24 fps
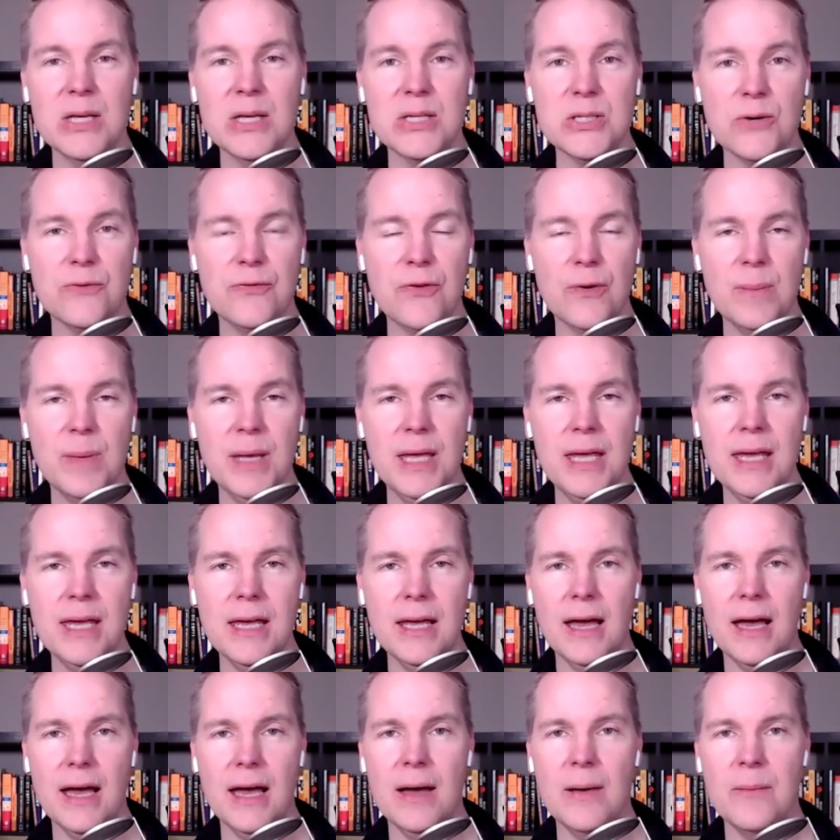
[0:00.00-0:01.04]
So for
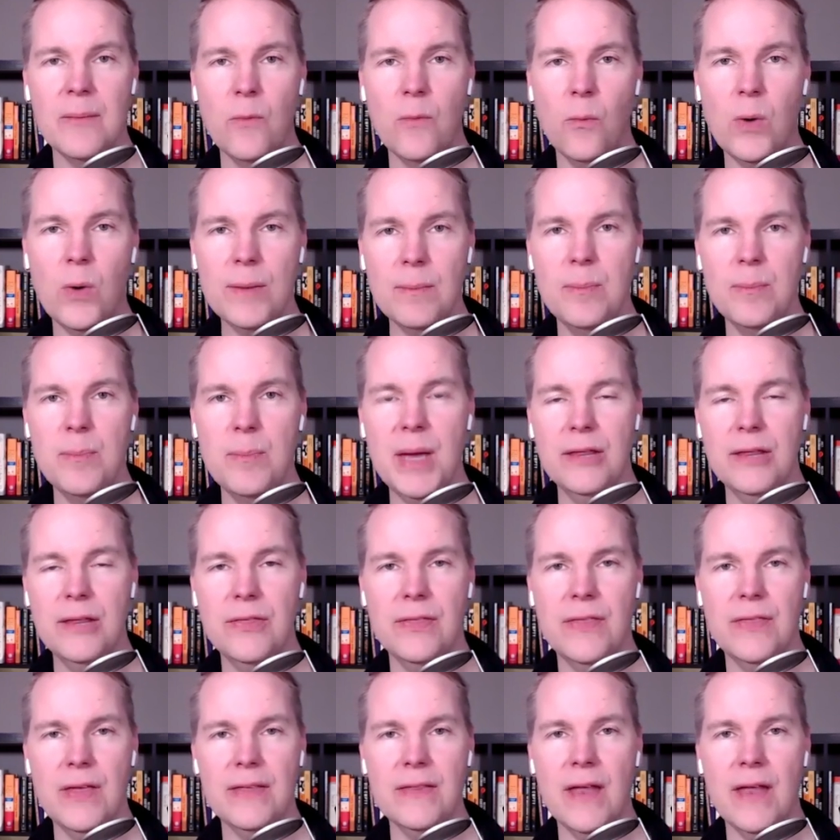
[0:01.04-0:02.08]
me, one big
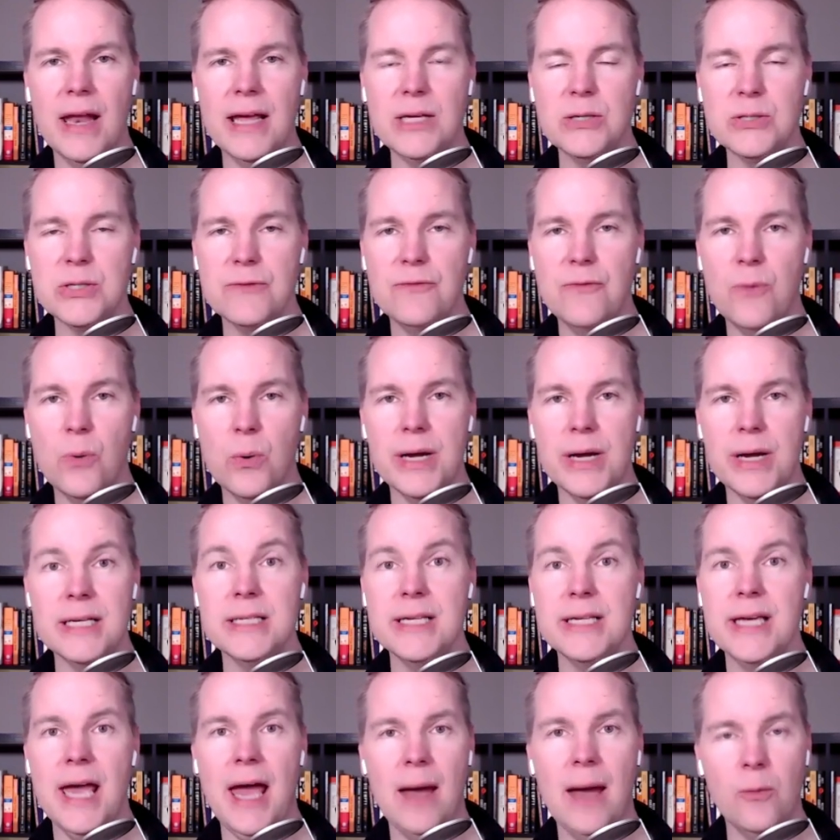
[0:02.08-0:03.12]
thing that I use it for
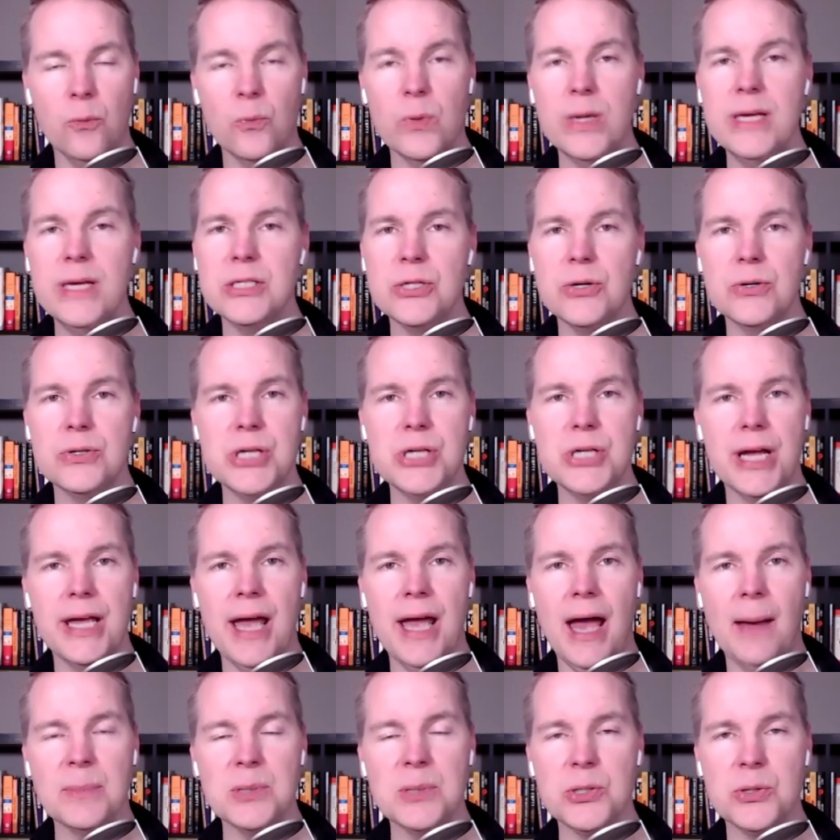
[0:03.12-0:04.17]
is research and
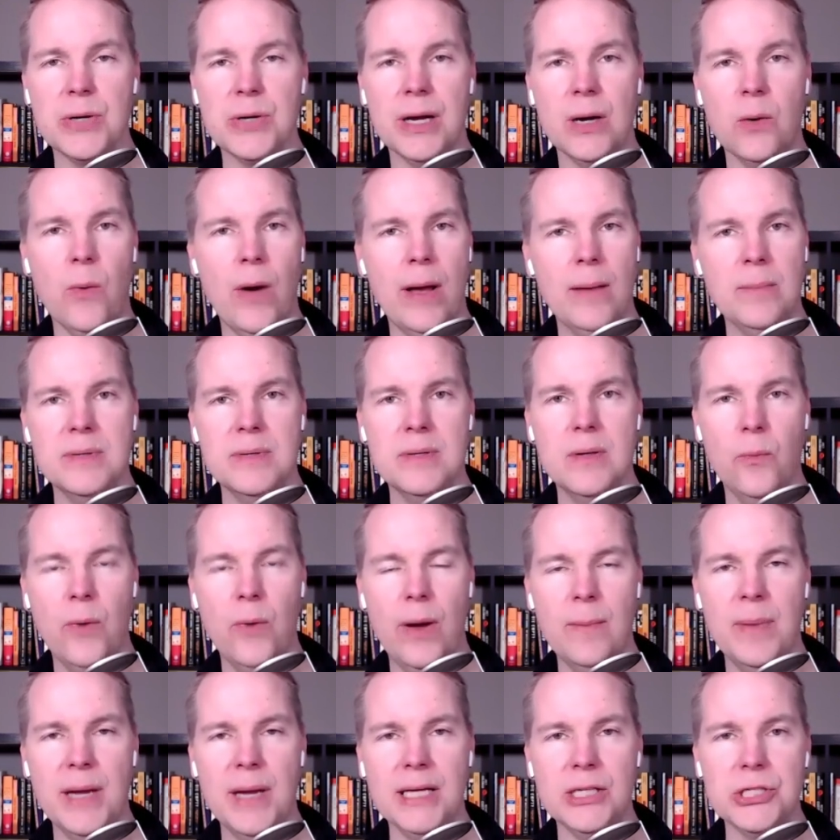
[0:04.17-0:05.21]
capturing web
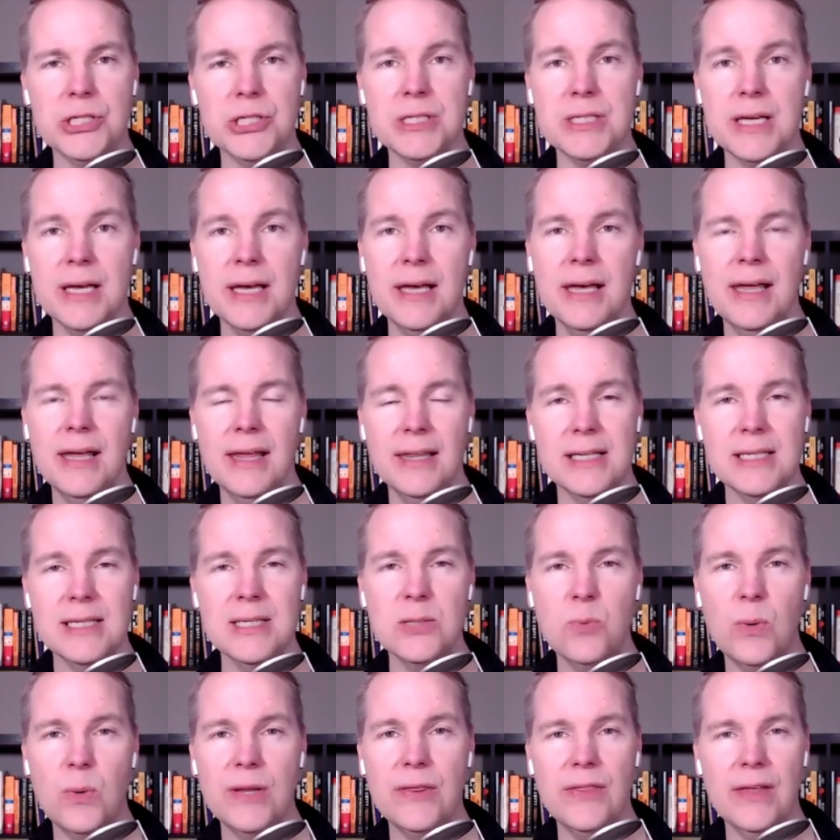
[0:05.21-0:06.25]
pages. This
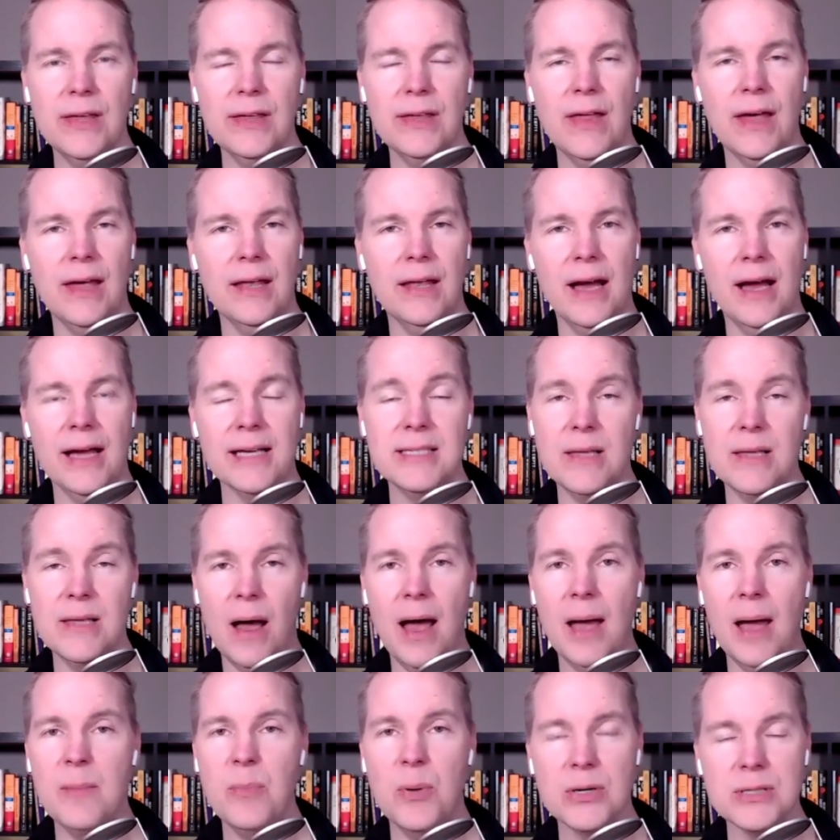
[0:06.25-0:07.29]
is one thing that
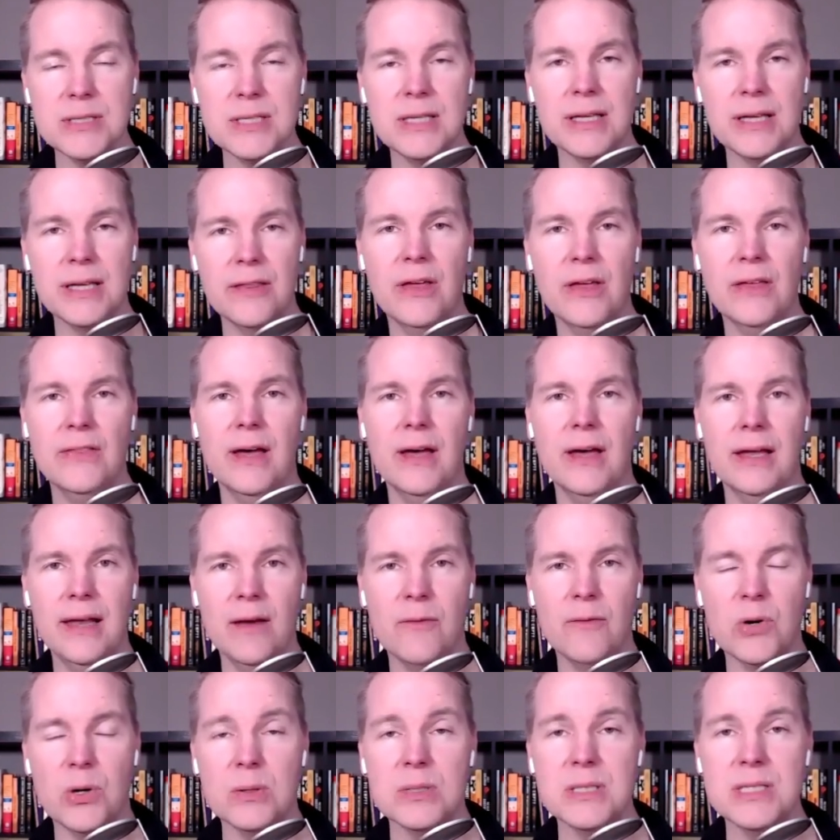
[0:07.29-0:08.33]
I personally think that
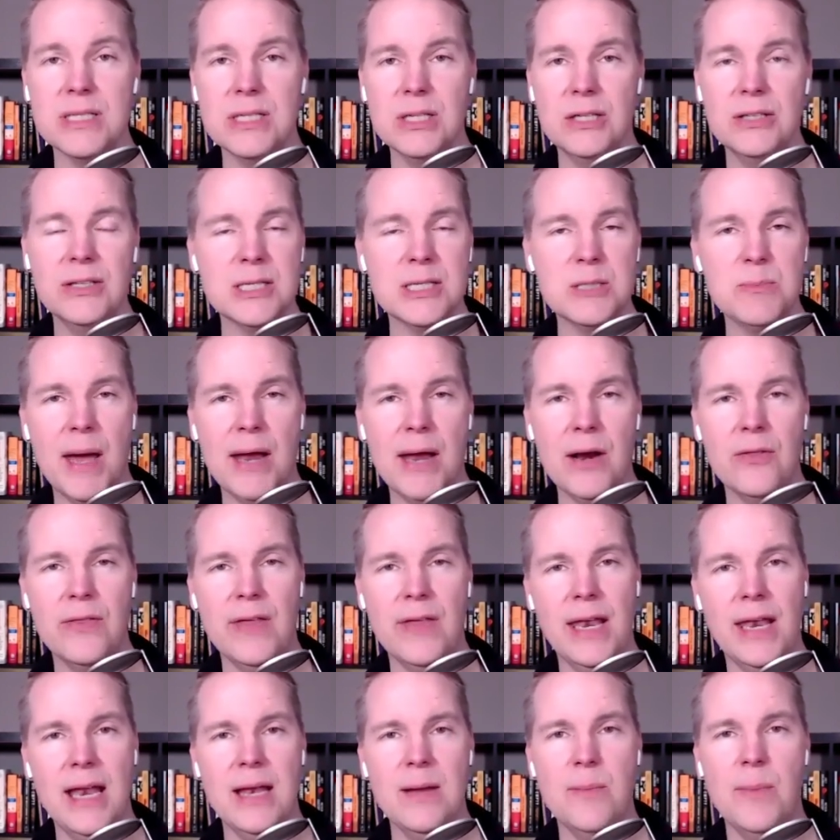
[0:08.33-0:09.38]
Evernote still does better
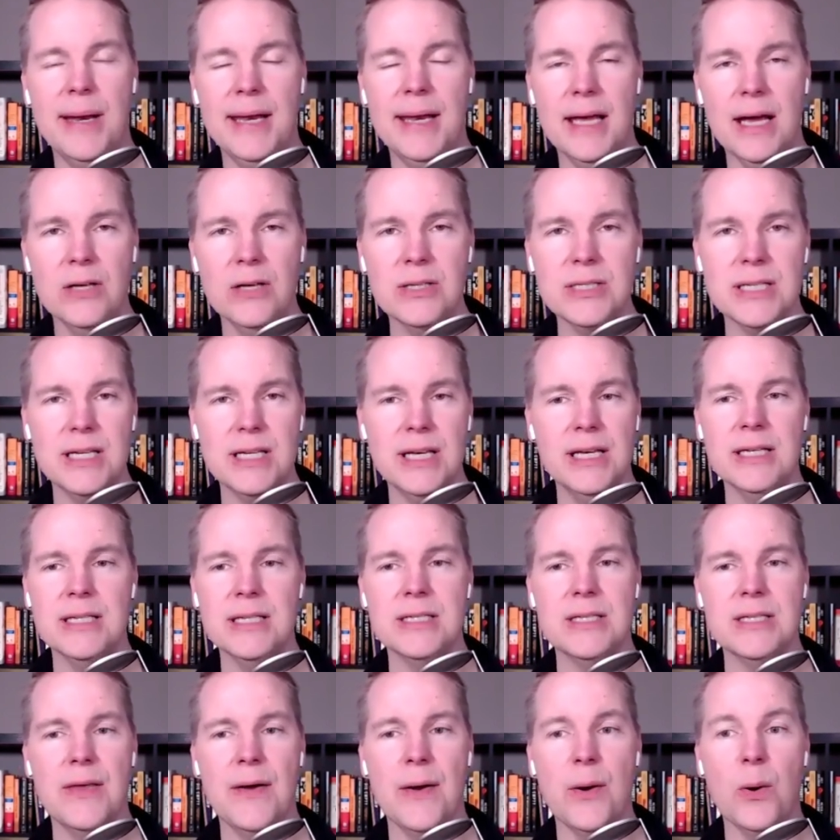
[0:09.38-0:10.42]
than anybody else
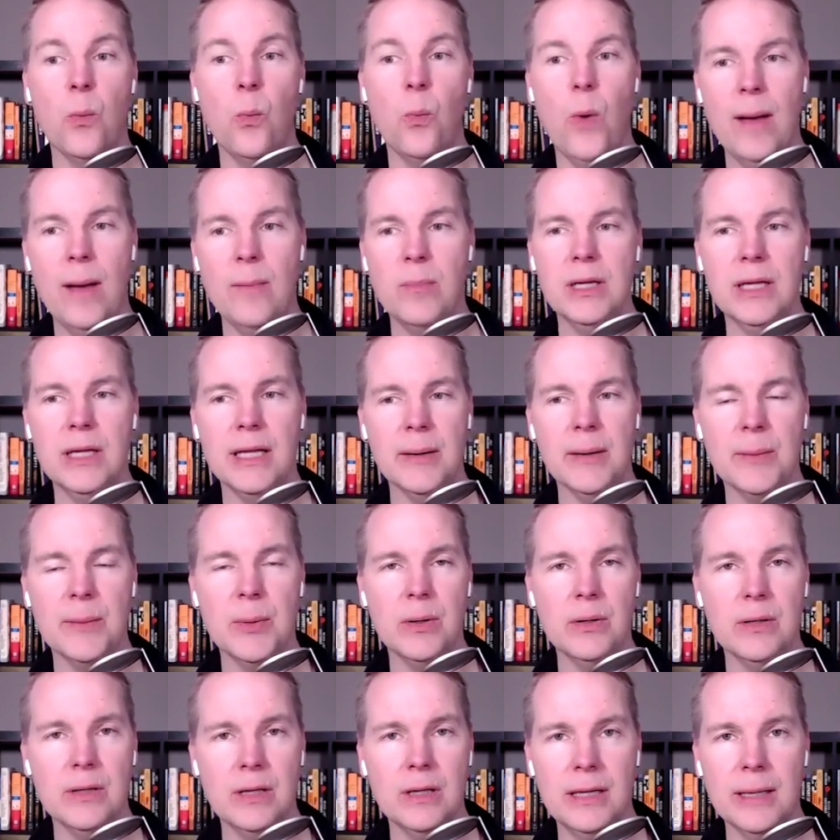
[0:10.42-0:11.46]
is their web
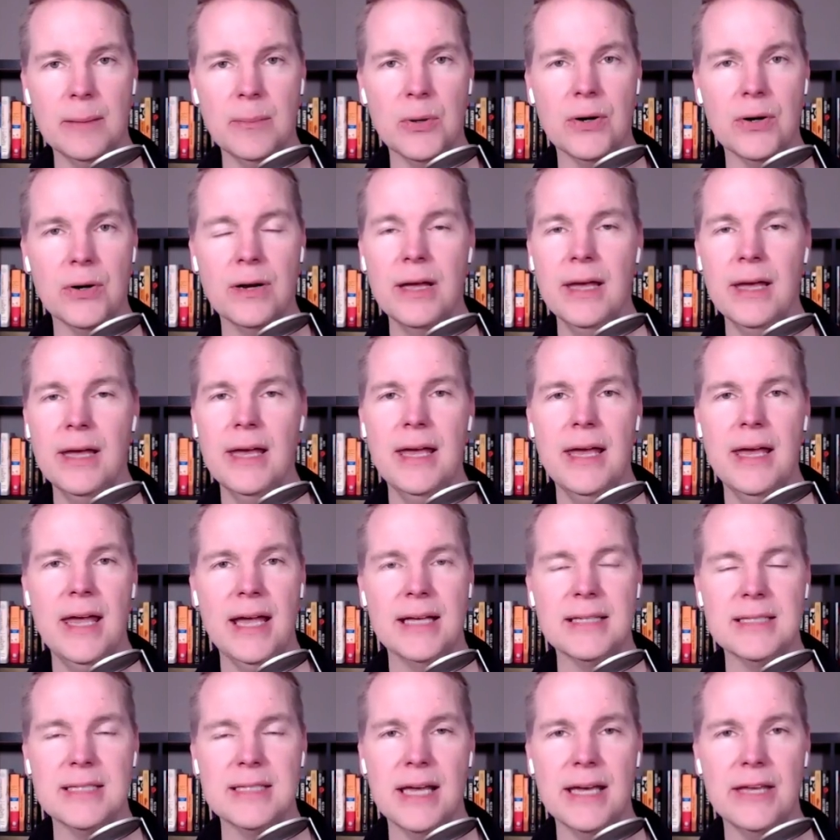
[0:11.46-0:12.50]
clipper.
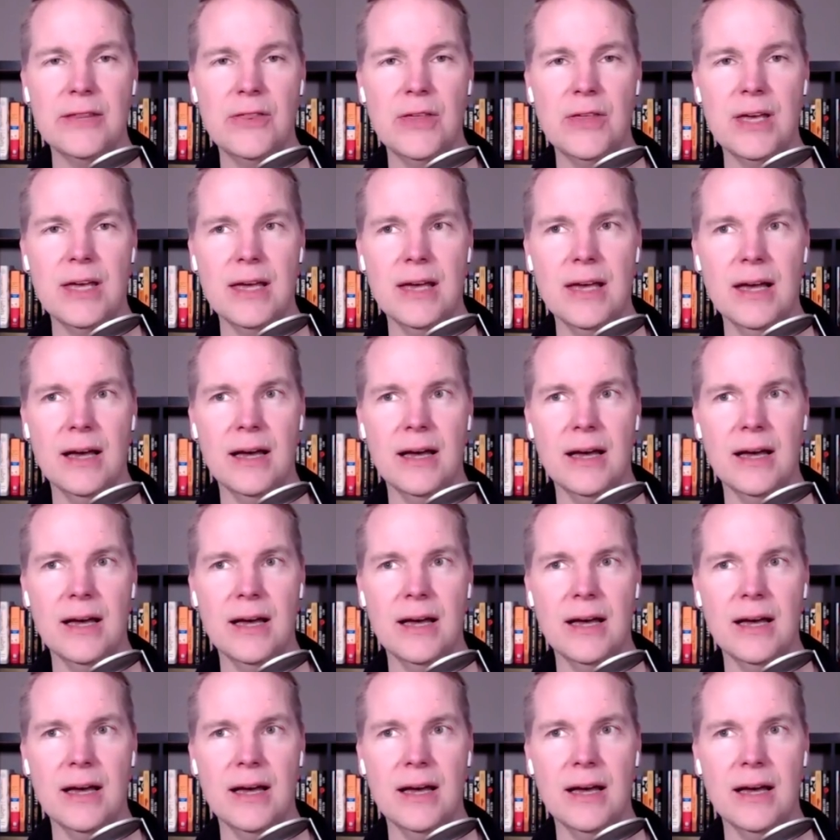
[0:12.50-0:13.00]
It's like the